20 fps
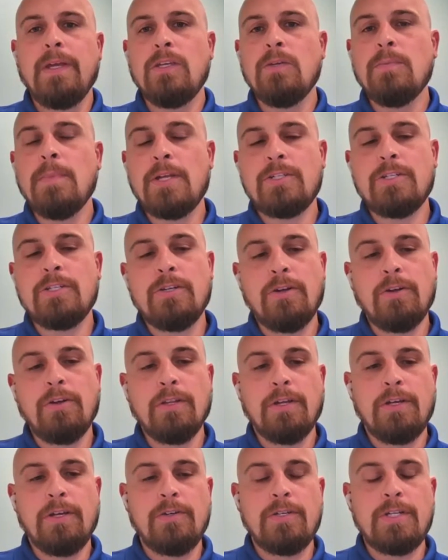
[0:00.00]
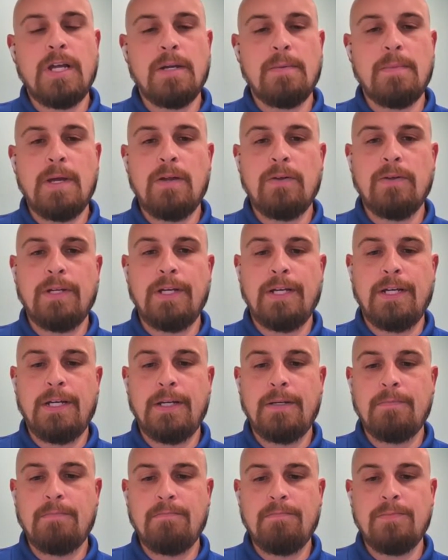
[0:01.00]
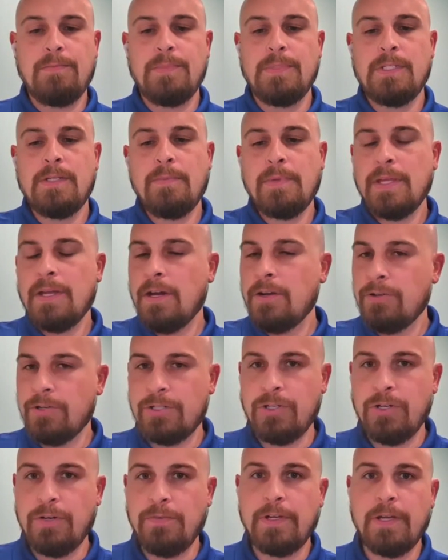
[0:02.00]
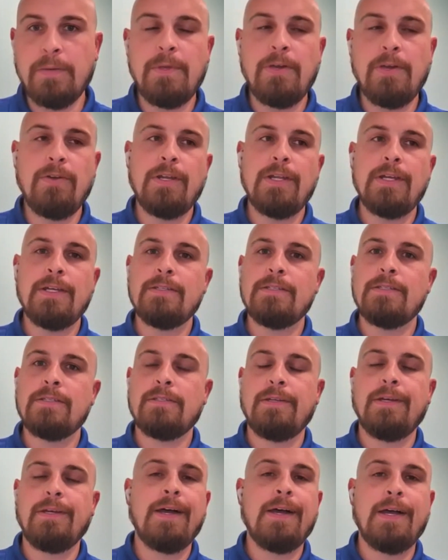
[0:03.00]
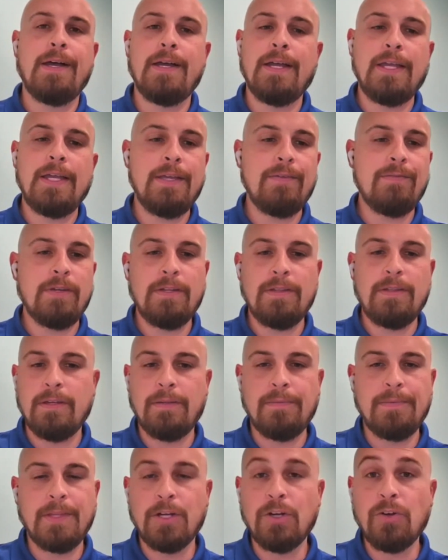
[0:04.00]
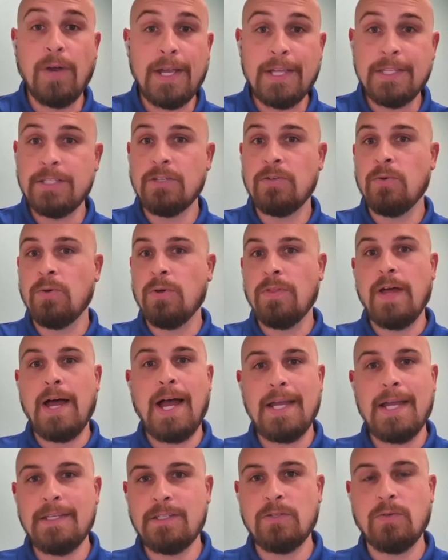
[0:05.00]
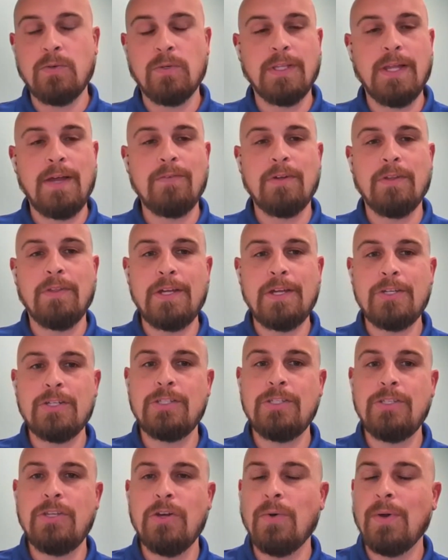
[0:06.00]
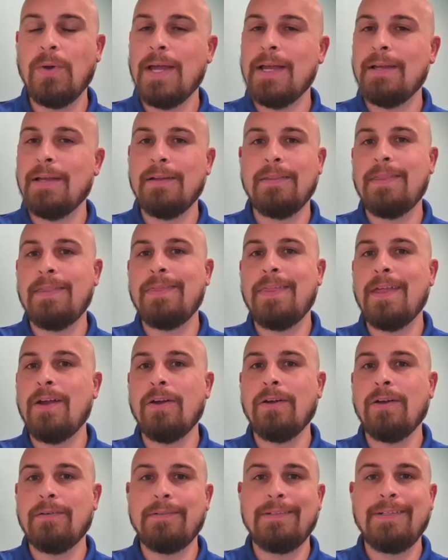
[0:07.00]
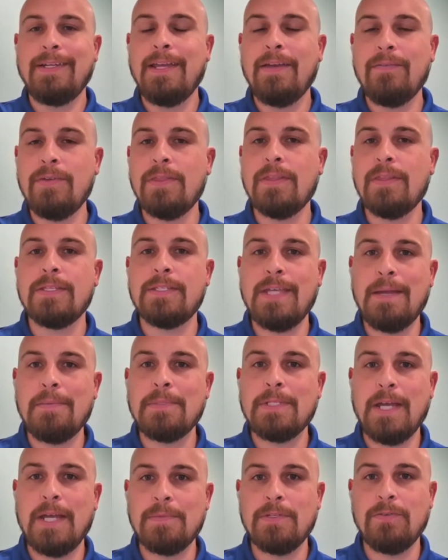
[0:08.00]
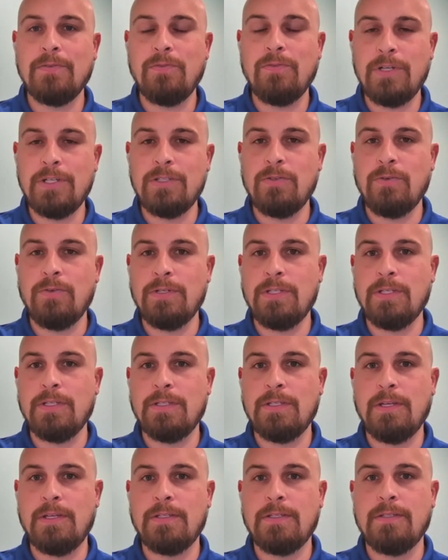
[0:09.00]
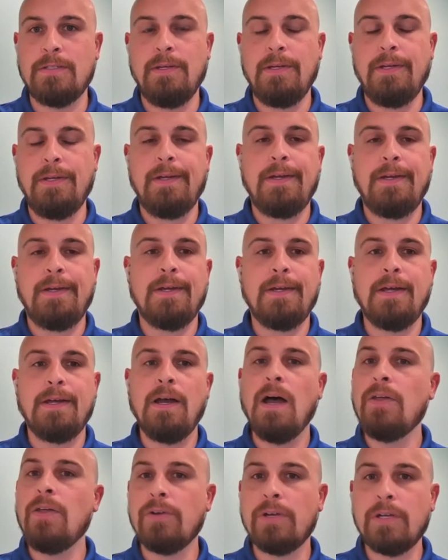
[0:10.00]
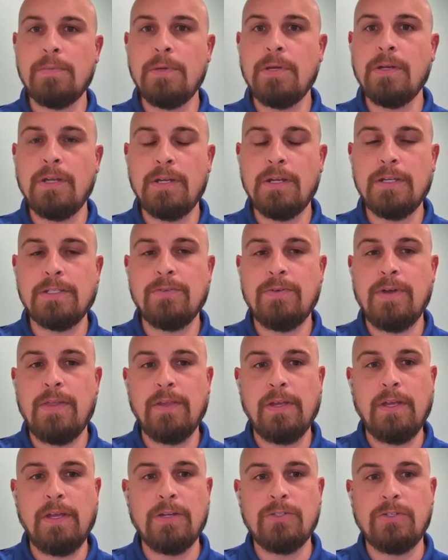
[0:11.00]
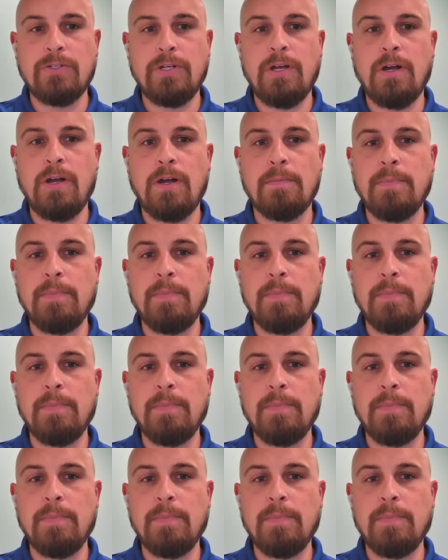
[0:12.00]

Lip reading: You mentioned earlier, you're talking about some of the underserved communities, even in the grade school, the high school level, they aren't given the same types of resources as other communities around the country are.